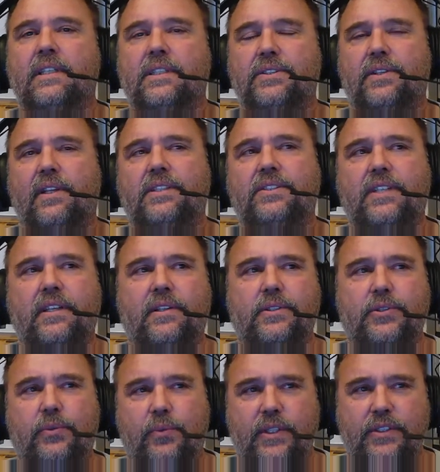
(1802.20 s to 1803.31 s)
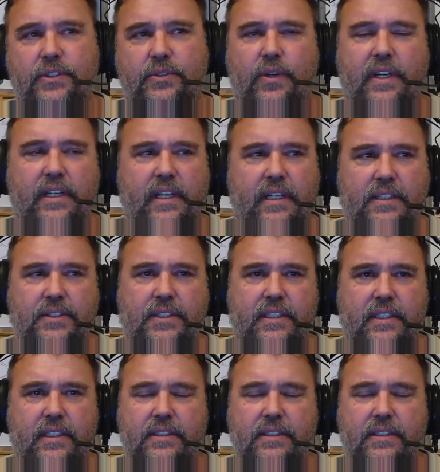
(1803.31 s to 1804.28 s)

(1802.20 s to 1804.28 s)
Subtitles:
So let's say there's a reason why I can't see